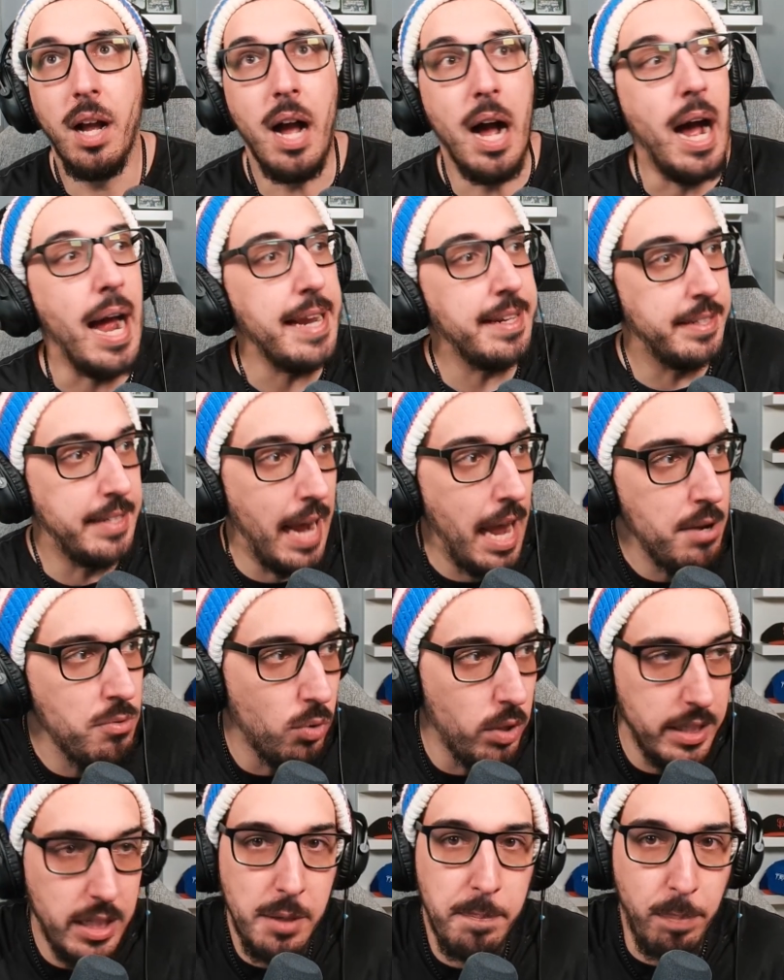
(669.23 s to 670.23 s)
I get
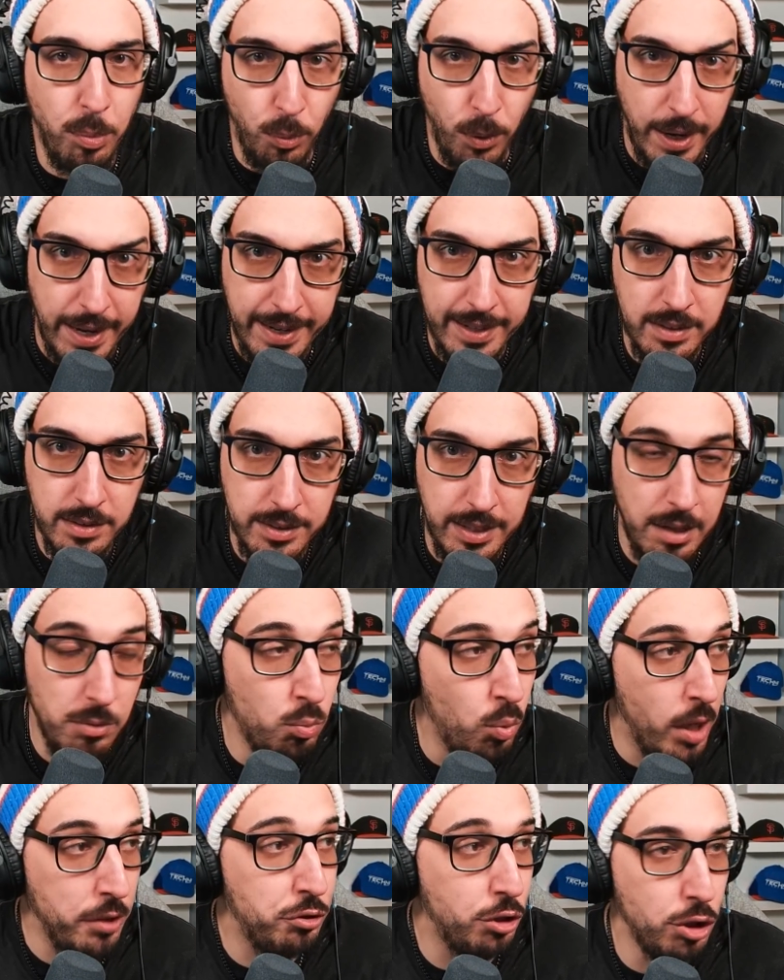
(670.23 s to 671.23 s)
what he brings and
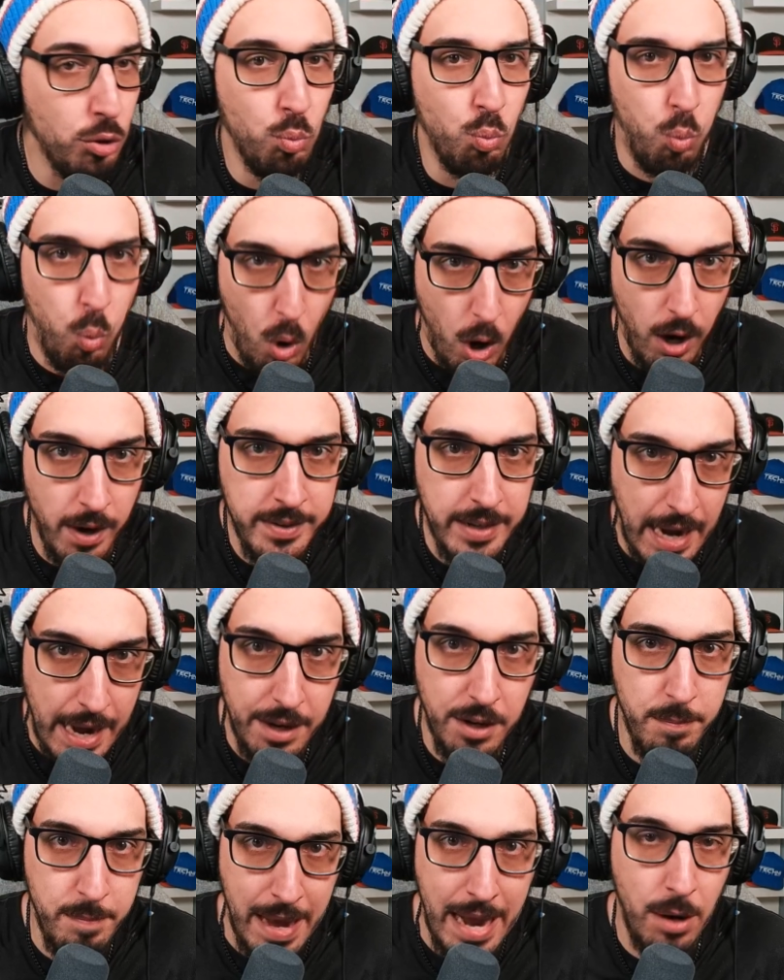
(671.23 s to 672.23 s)
what you want out
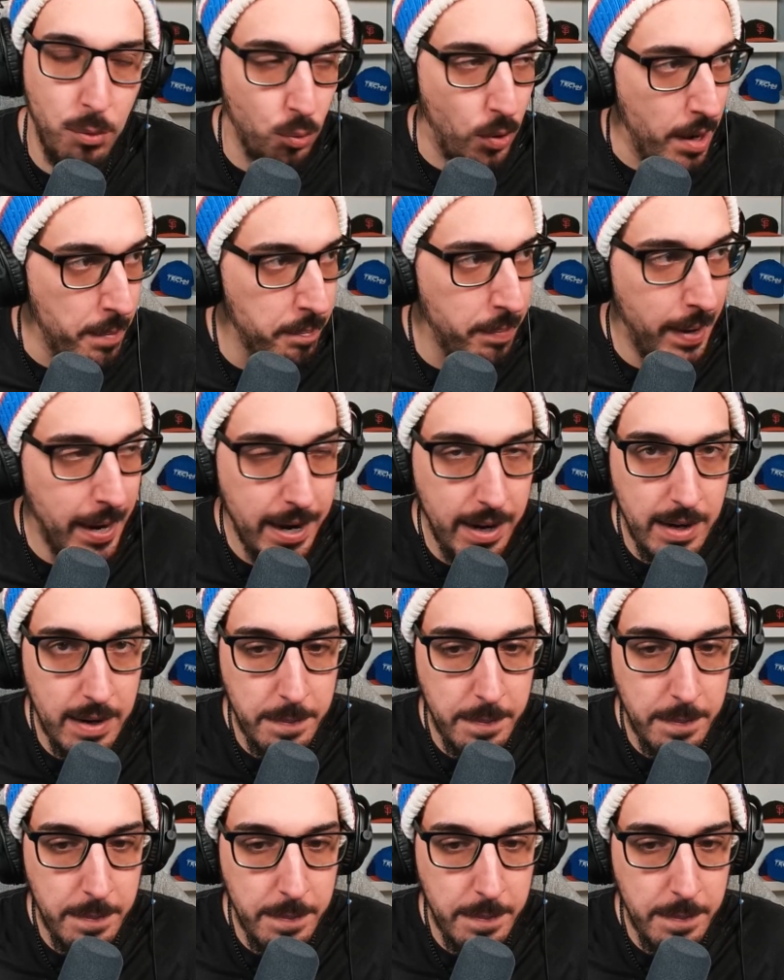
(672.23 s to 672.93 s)
of Matt Rempe,